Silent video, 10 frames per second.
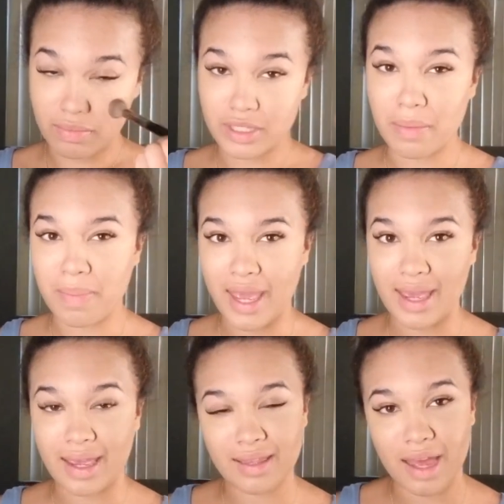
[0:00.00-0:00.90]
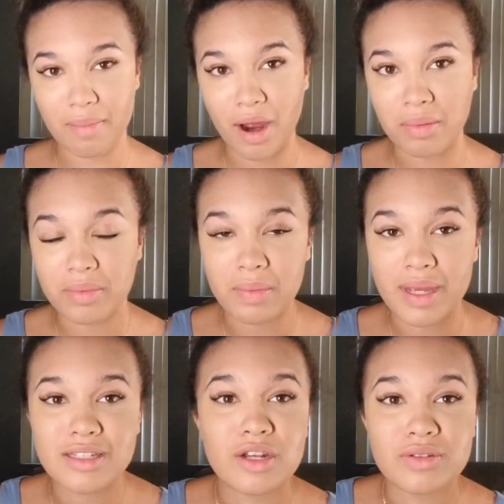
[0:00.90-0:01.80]
to bake, and that probably
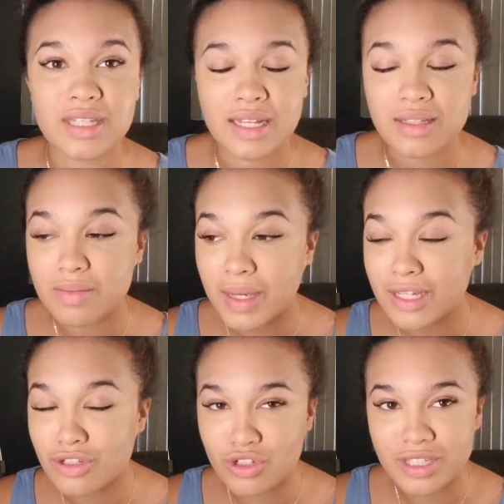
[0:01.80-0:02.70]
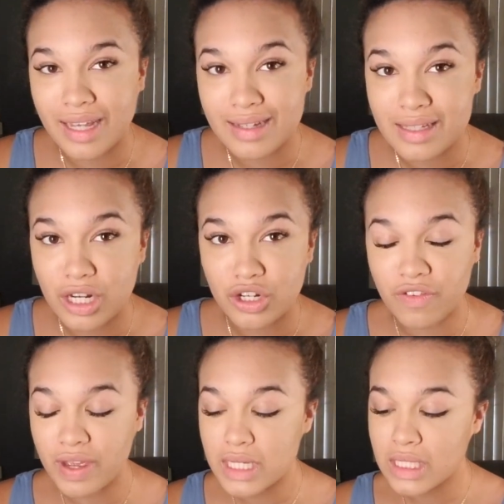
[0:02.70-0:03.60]
makes no sense because you just let it sit on your
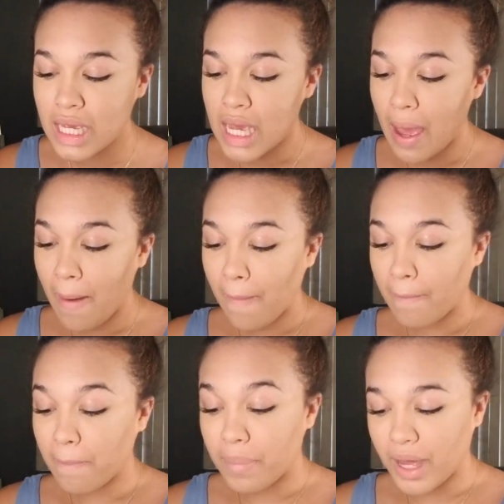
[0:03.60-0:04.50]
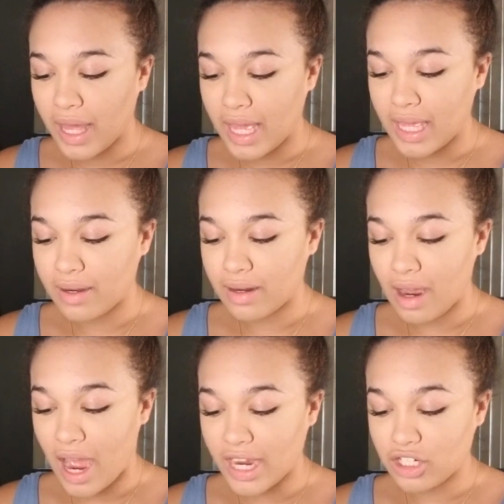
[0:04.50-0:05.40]
face. But
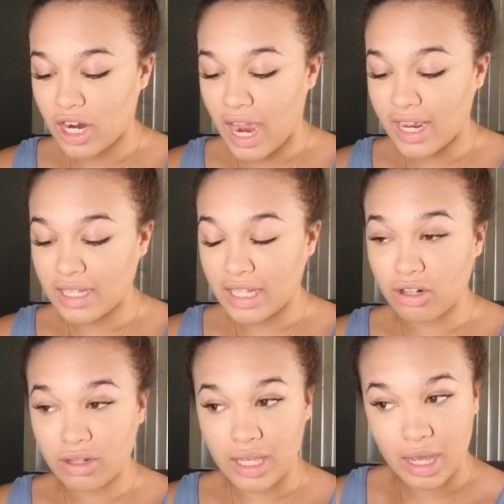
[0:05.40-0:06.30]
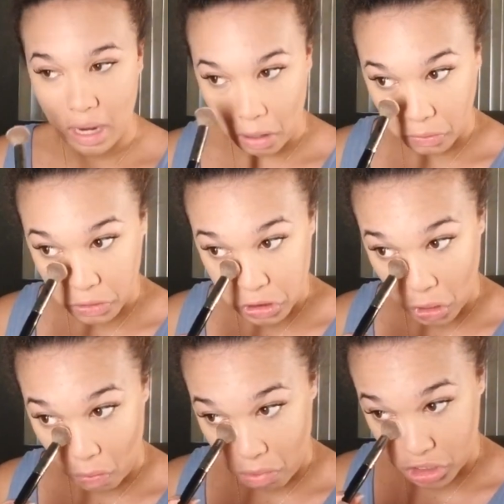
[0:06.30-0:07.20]
I literally cut out
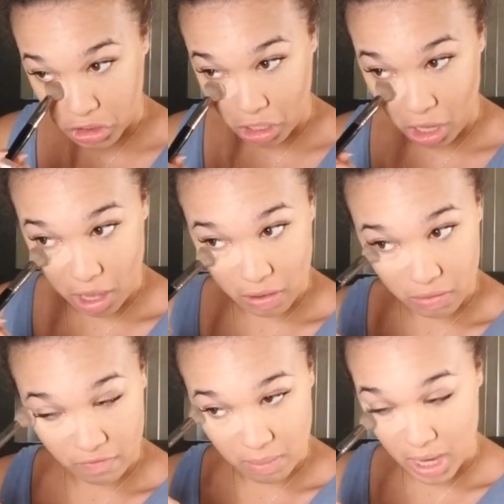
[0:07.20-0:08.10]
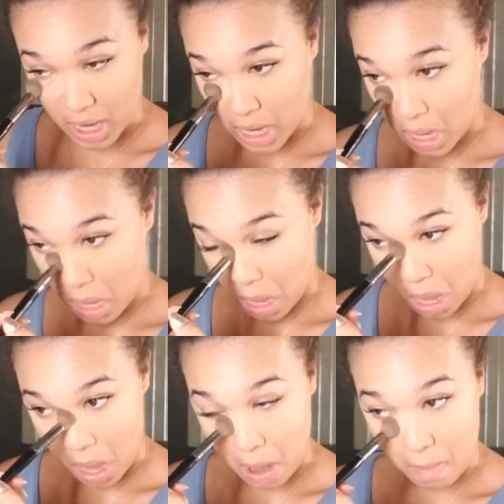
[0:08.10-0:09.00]
so much out of my
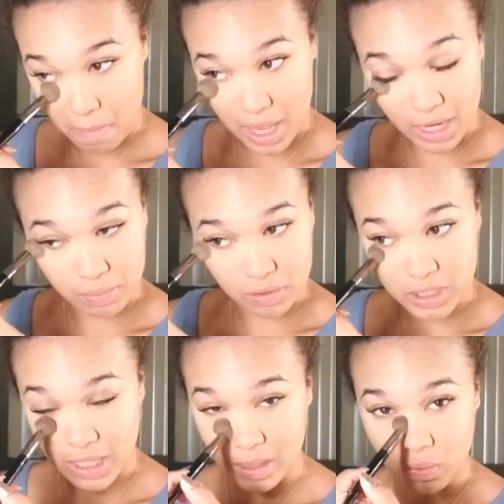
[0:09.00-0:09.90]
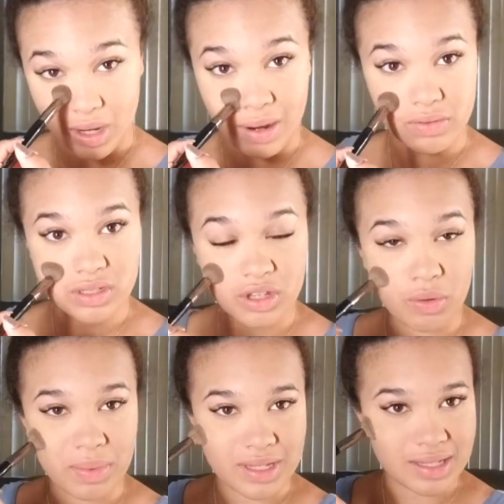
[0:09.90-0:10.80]
makeup routine when I was so
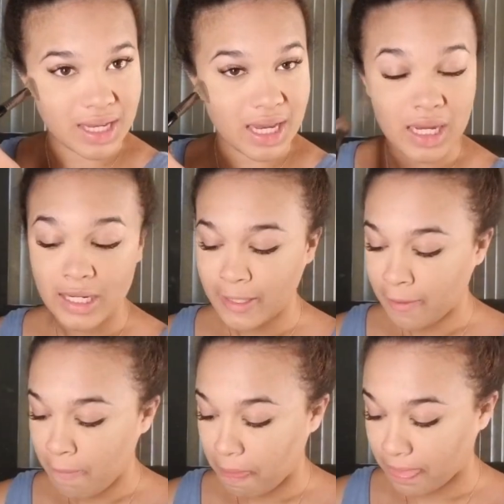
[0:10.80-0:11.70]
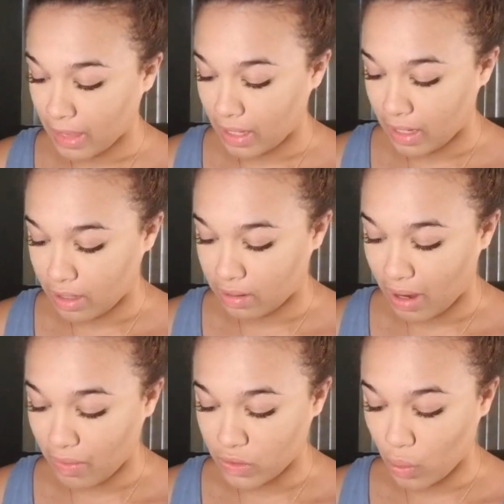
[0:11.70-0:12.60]
busy.
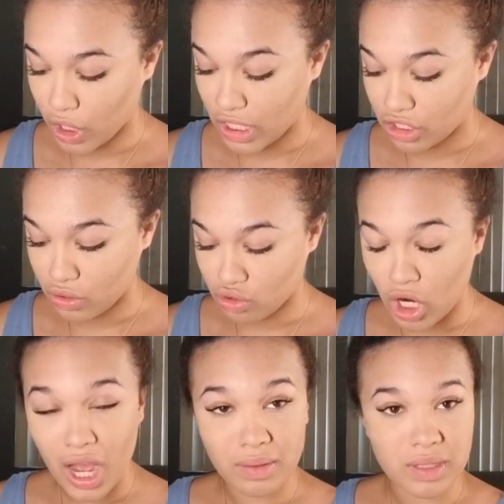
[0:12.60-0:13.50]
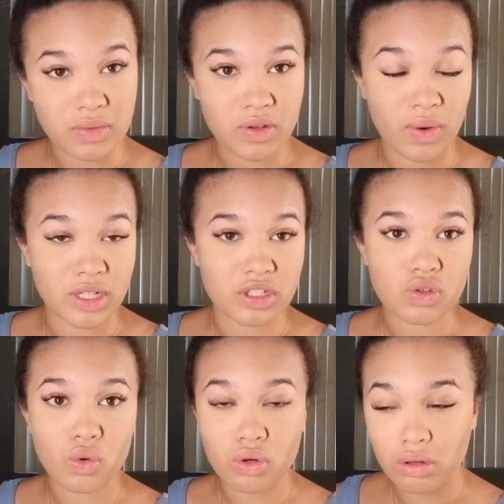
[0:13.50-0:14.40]
I was working 2 jobs, I was going to
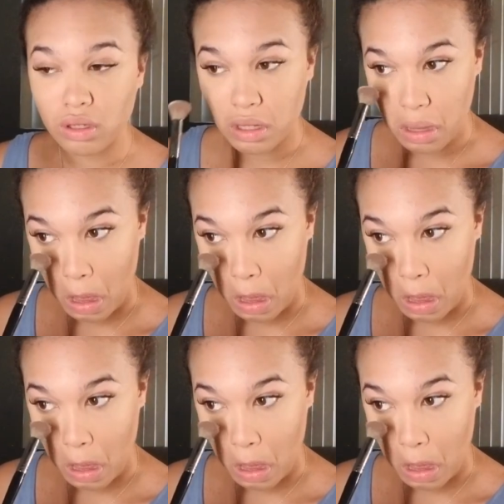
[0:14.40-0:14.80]
school,